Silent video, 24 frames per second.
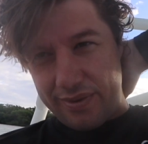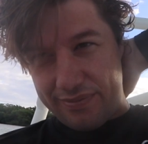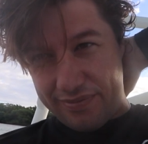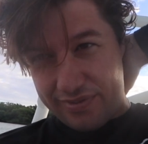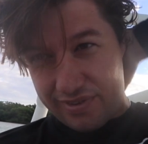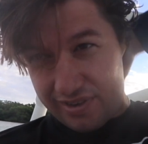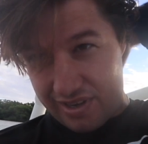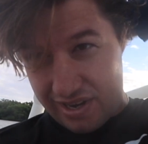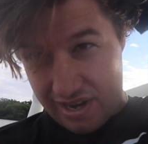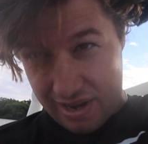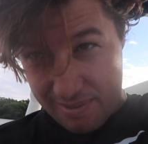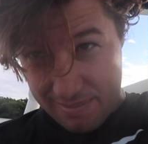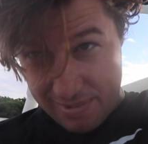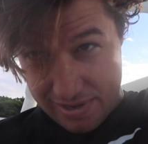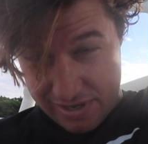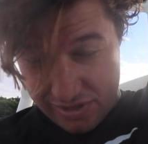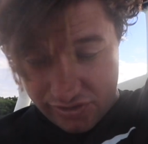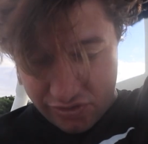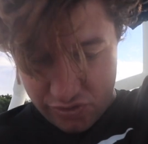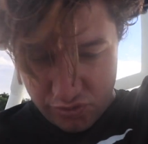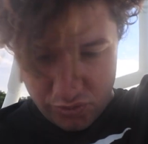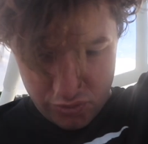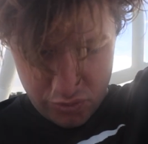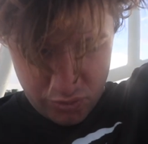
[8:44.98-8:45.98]
I forgot my
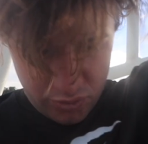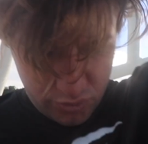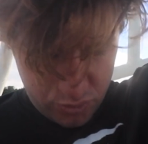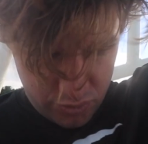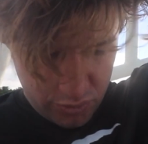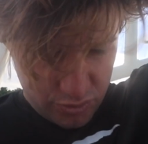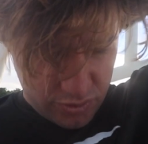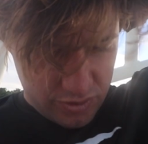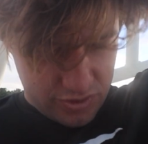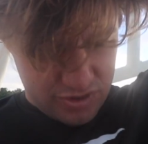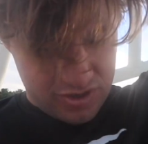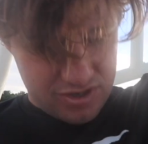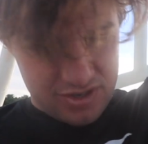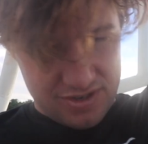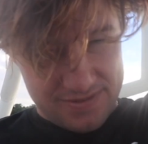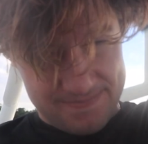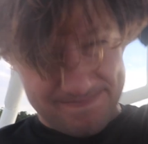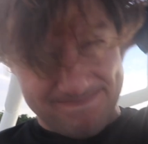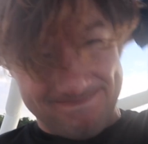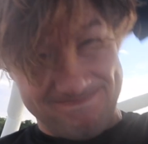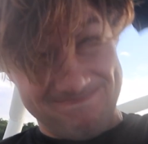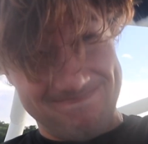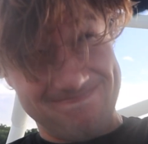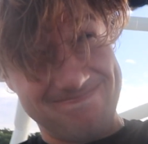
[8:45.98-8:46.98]
shoes.
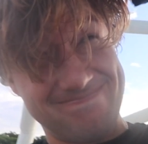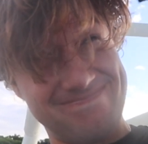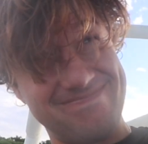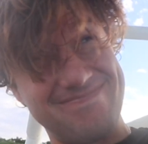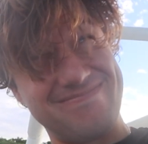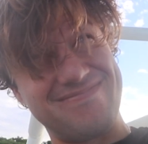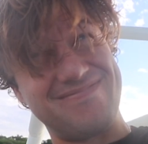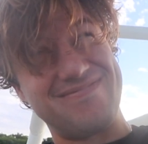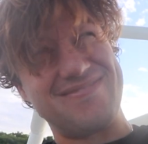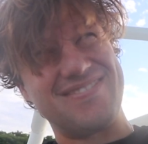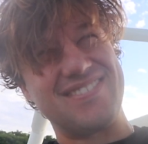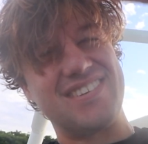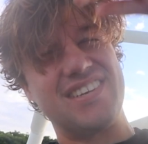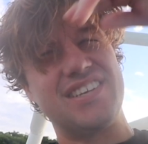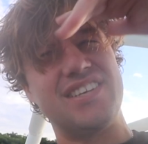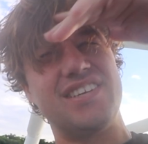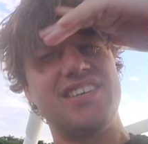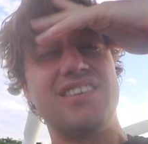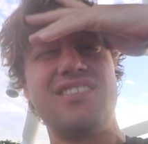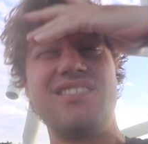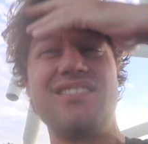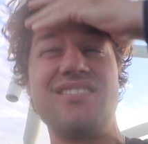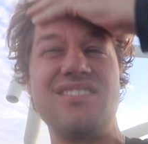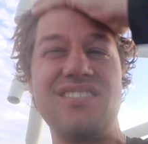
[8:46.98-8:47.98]

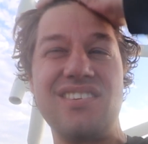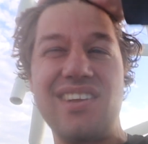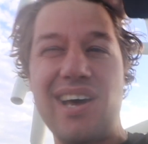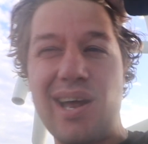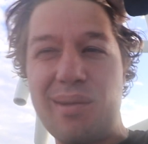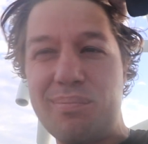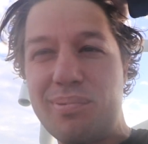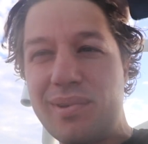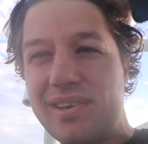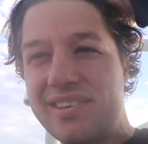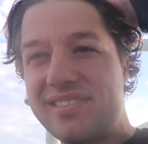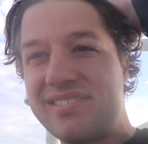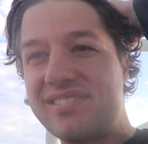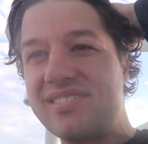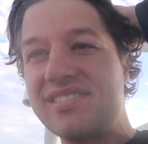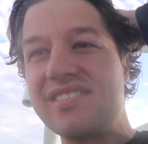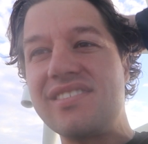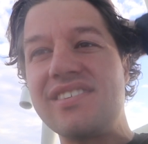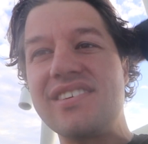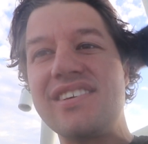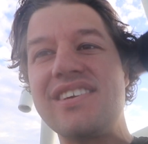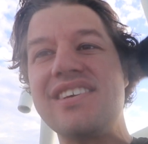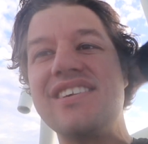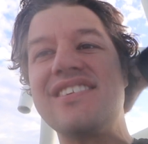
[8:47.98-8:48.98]
A lot of places
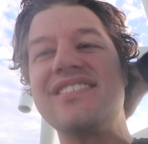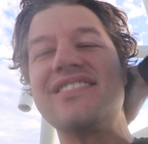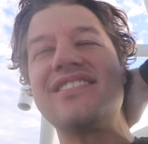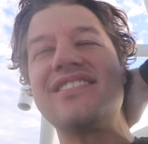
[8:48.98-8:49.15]
in the Keys